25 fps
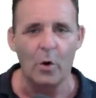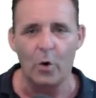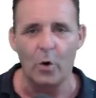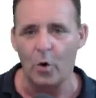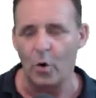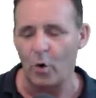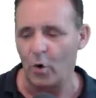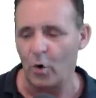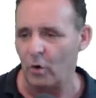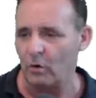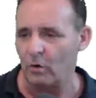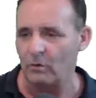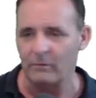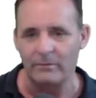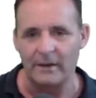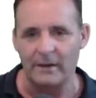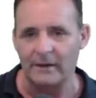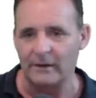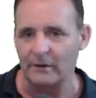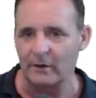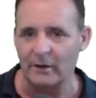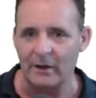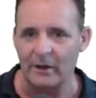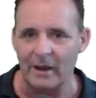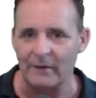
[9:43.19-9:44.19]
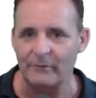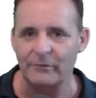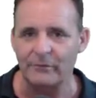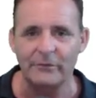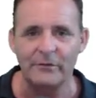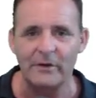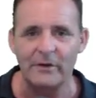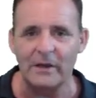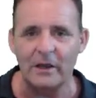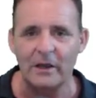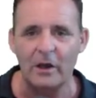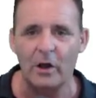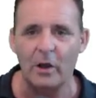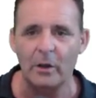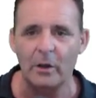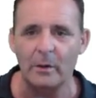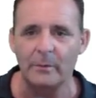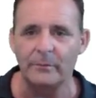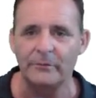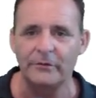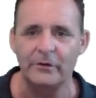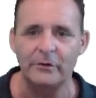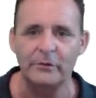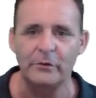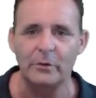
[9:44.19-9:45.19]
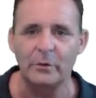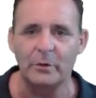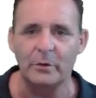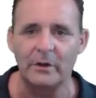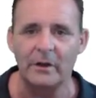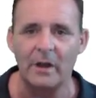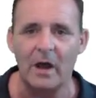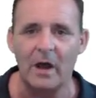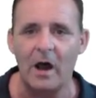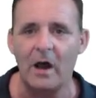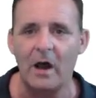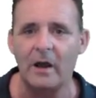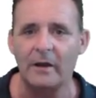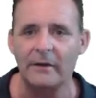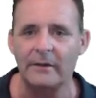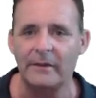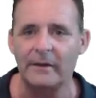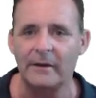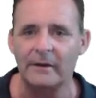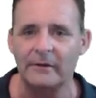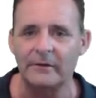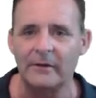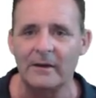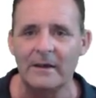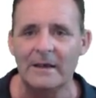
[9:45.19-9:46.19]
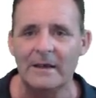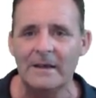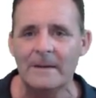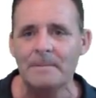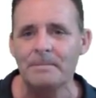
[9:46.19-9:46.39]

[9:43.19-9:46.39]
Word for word: or that you're going to have three columns, and you can hide things,